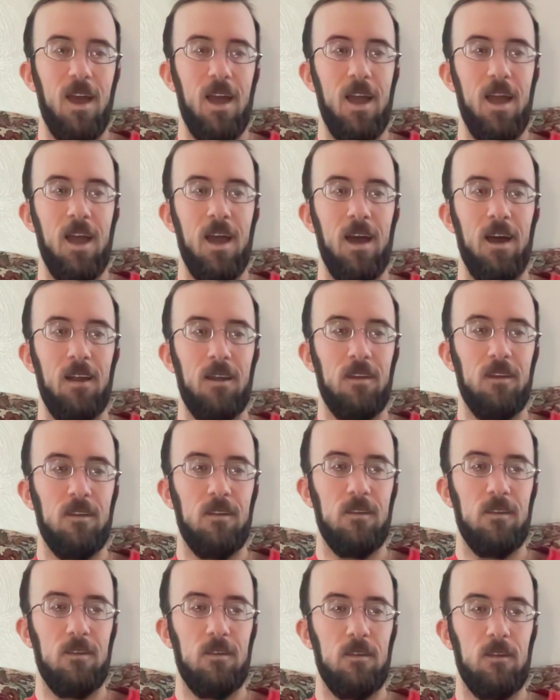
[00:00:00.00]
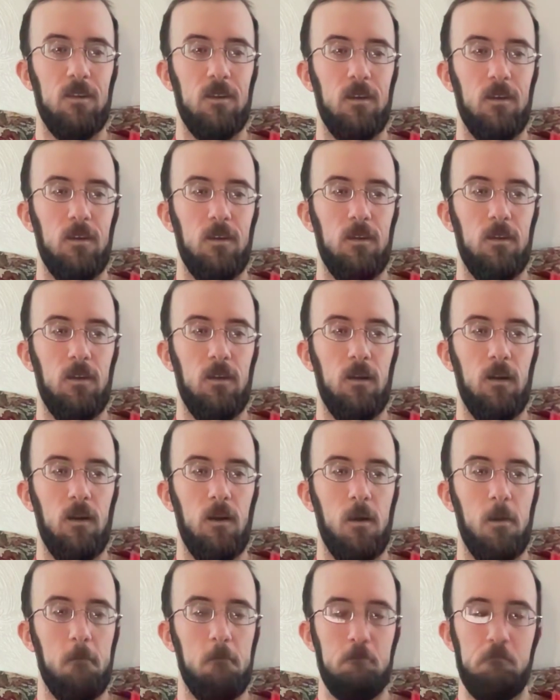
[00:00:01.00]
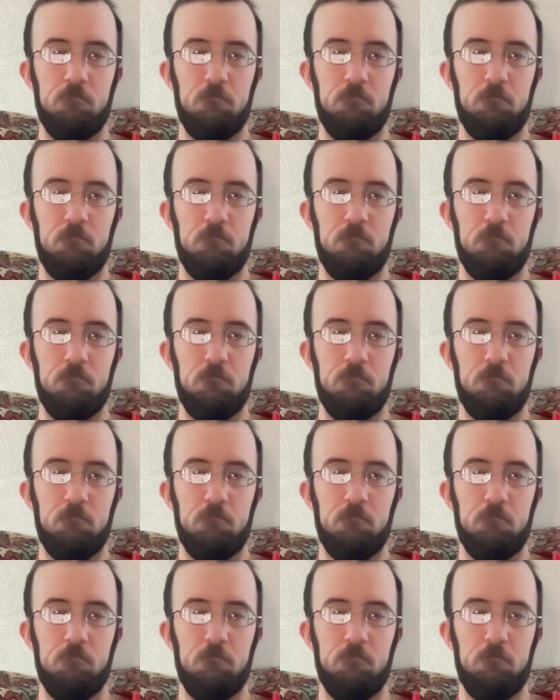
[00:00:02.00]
And um,